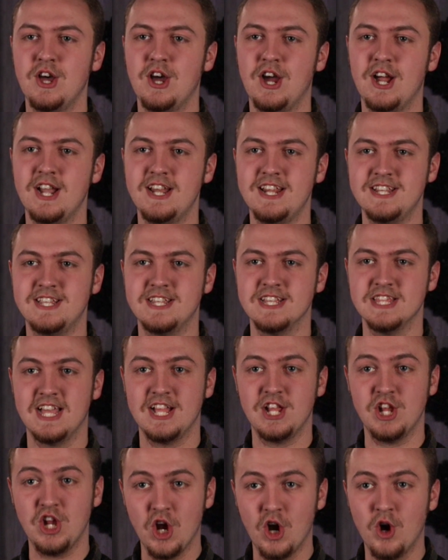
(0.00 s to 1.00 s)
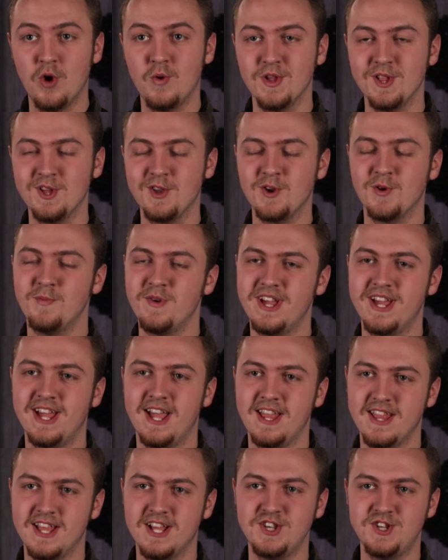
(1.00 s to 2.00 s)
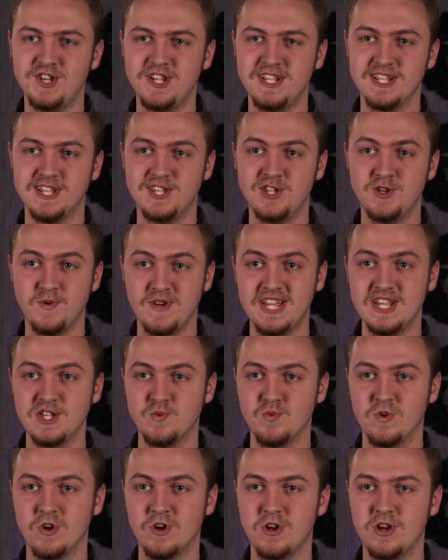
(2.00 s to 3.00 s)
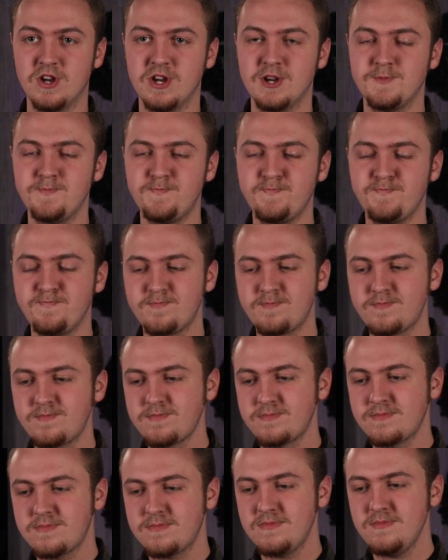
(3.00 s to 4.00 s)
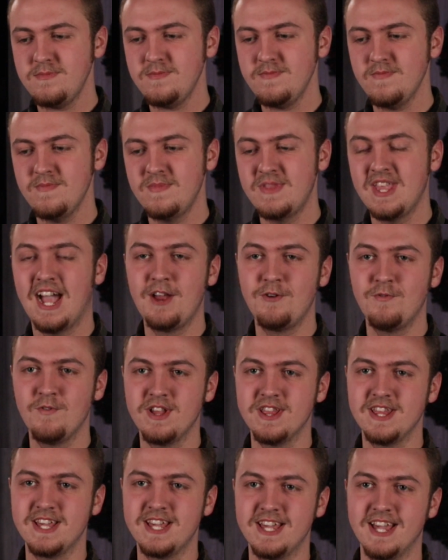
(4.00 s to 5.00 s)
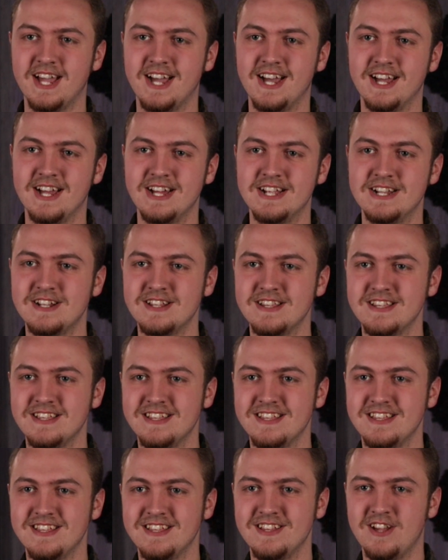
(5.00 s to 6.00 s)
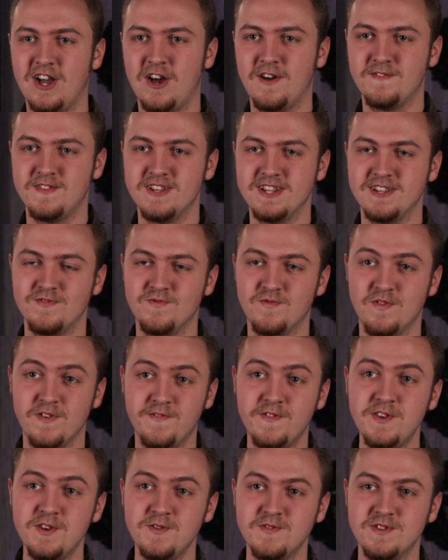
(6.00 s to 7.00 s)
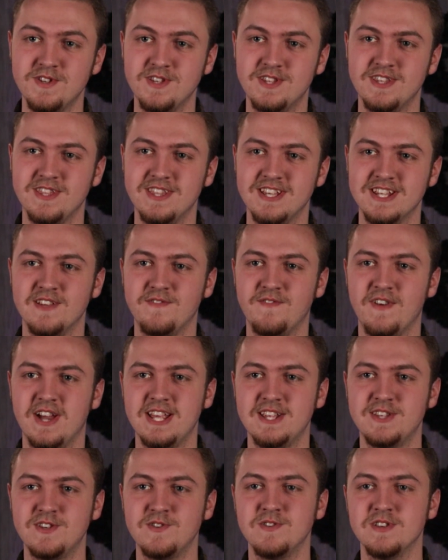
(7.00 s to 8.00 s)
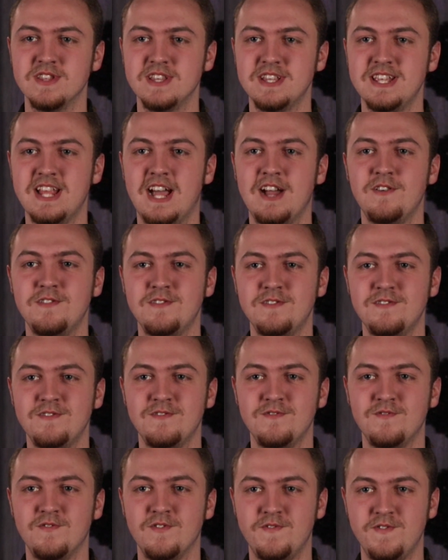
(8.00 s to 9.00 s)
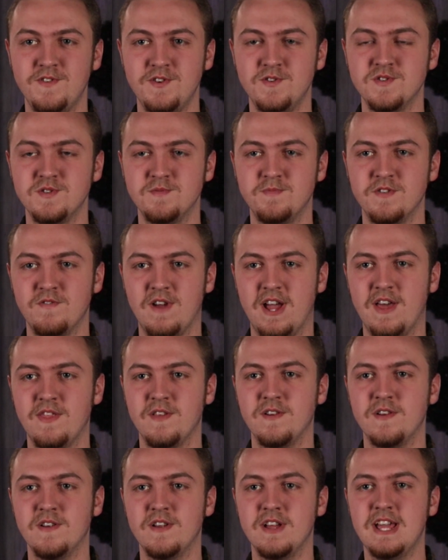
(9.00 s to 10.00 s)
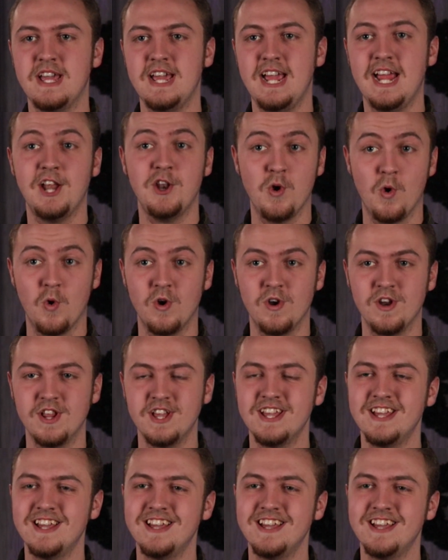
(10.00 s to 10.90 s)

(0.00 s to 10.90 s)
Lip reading: I need to let go a little bit and let Jesus do his work. I really often refused this advice, or not refused, but rather ignored